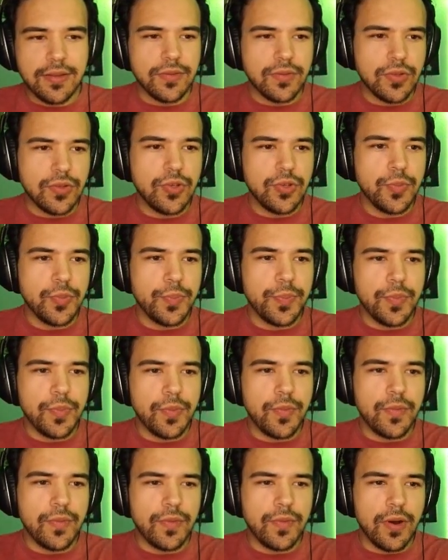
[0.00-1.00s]
you
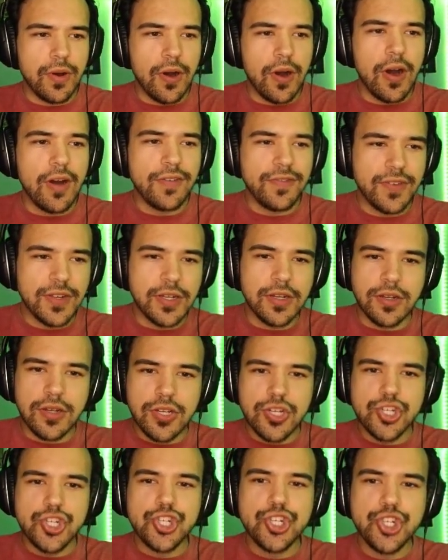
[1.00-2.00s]
often
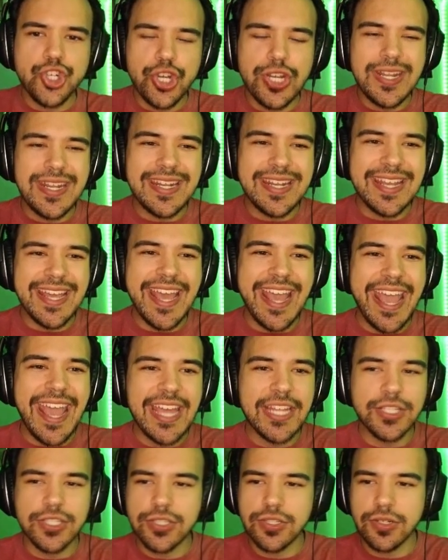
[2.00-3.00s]
shouldn't
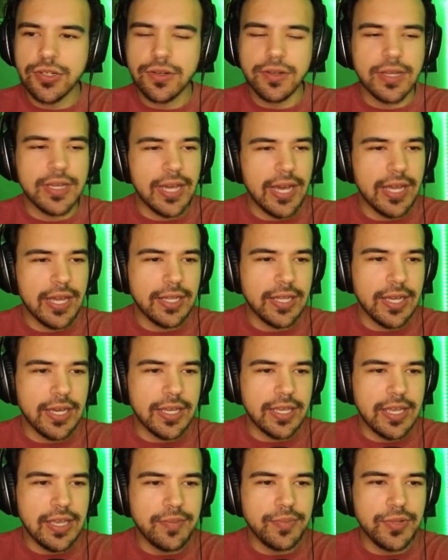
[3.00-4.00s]
answer, I
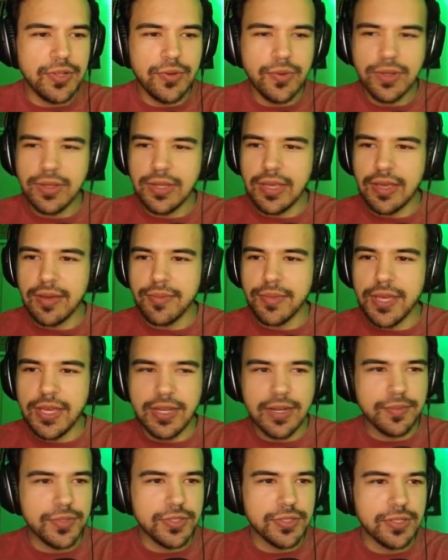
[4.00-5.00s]
keep doing that, man.
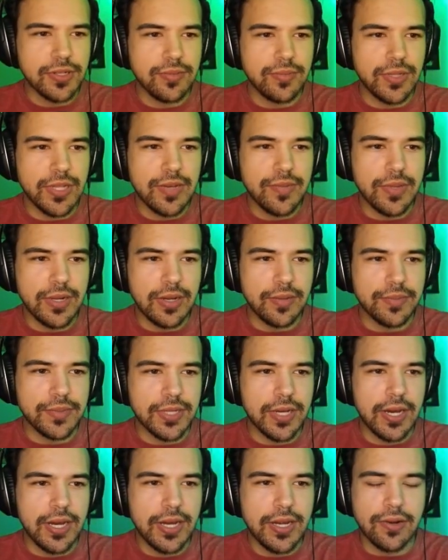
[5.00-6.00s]
I'm just going to blame that I'm
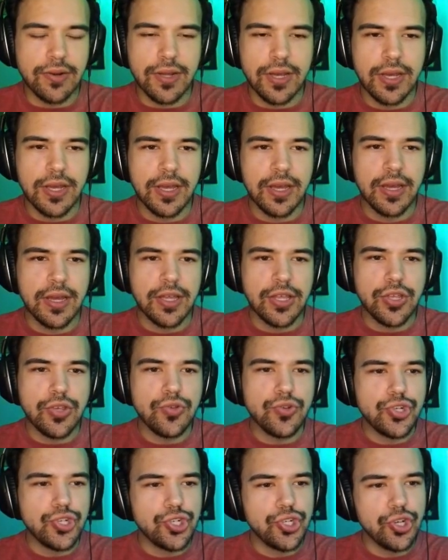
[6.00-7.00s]
tired. You
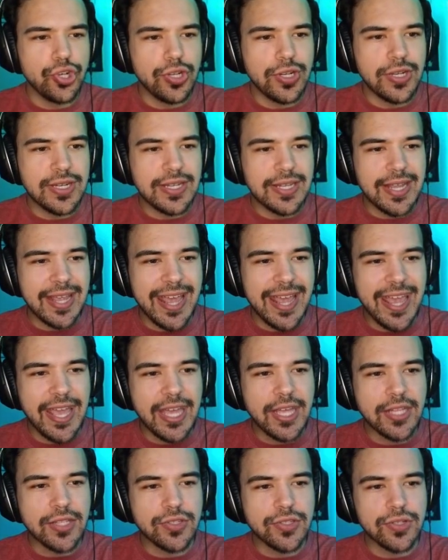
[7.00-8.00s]
shouldn't
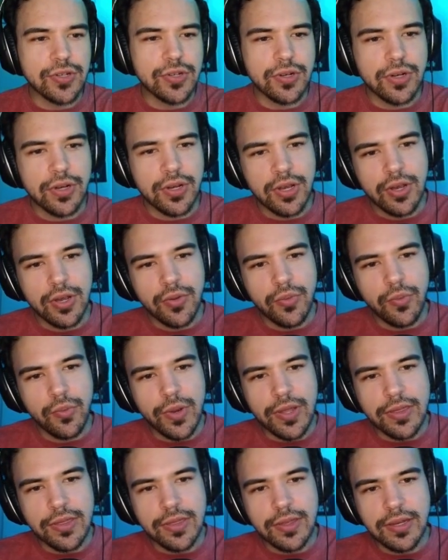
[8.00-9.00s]
answer
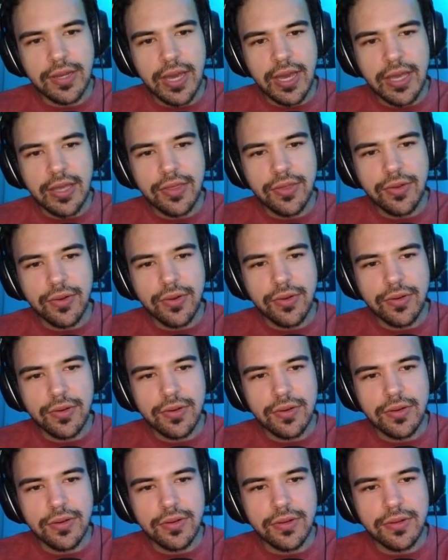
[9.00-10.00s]
with neither
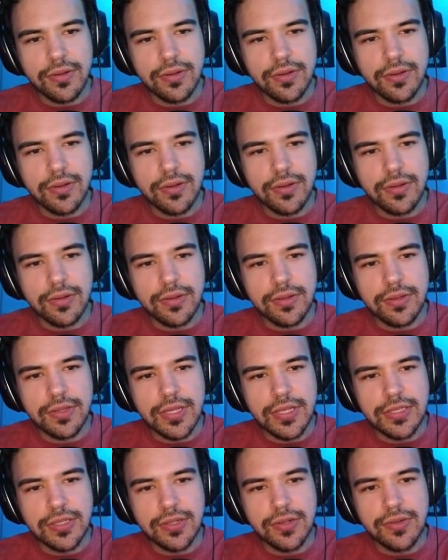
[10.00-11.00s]

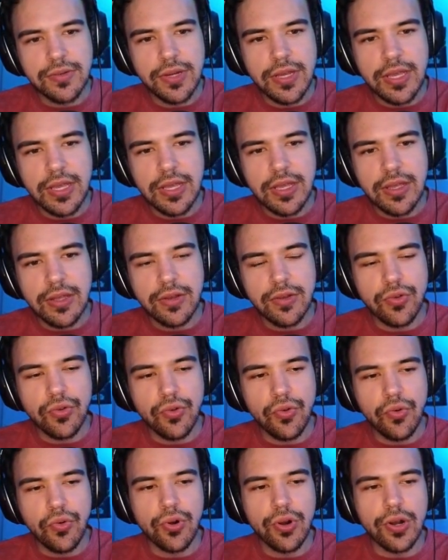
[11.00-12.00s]
disagree
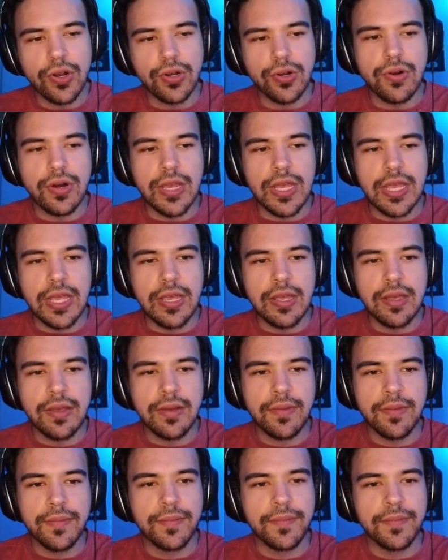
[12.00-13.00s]
nor agree,
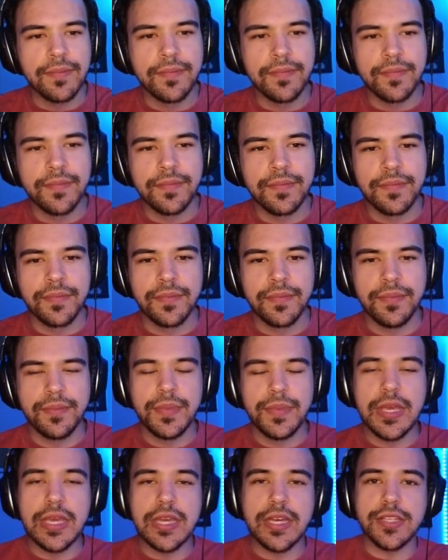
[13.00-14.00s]

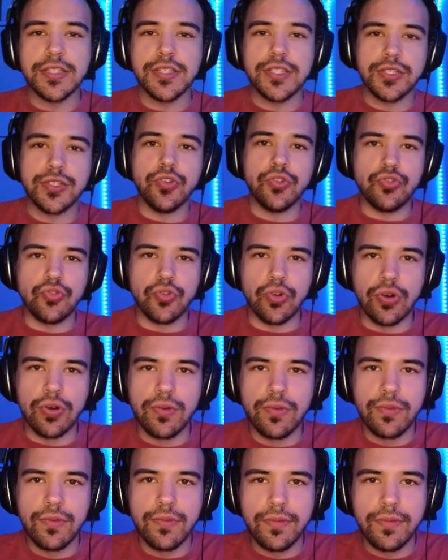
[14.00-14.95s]
because it's neutral.